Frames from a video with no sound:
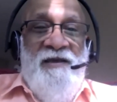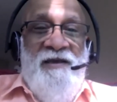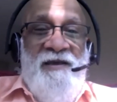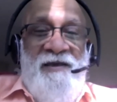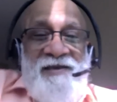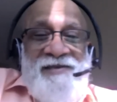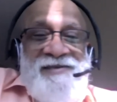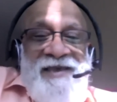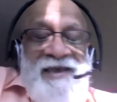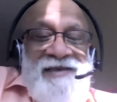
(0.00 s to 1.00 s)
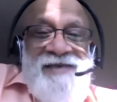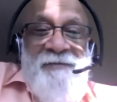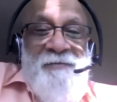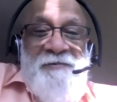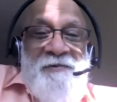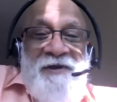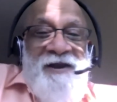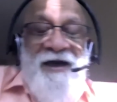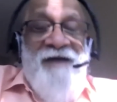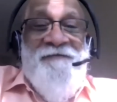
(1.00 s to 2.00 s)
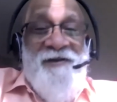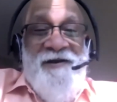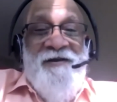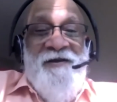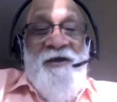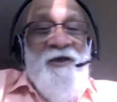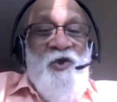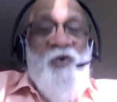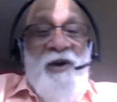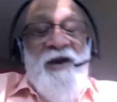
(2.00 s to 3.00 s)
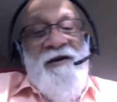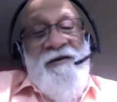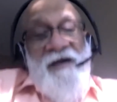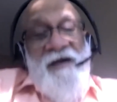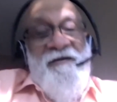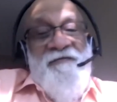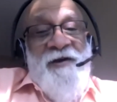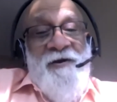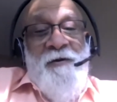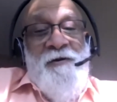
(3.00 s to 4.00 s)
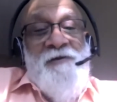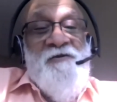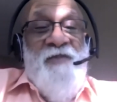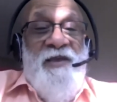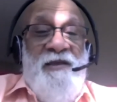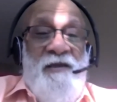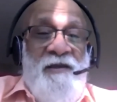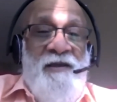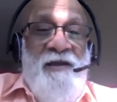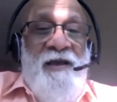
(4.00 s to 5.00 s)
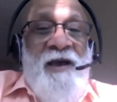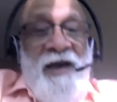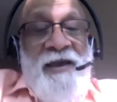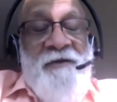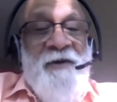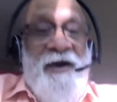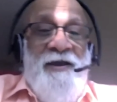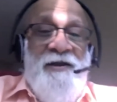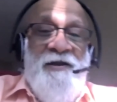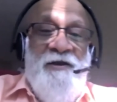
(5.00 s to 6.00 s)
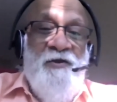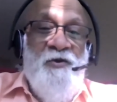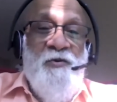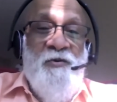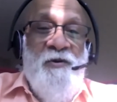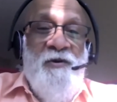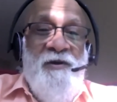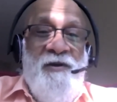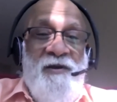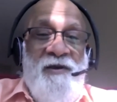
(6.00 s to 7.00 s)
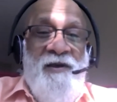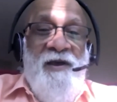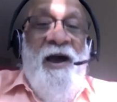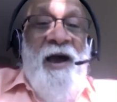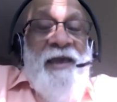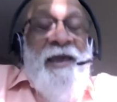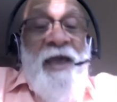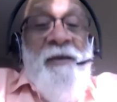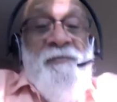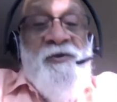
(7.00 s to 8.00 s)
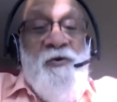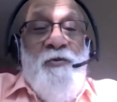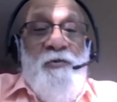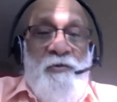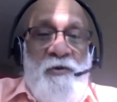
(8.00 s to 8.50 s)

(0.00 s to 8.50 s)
He says, I'm crafted. You are crafted onto me. I abide in you. I am you.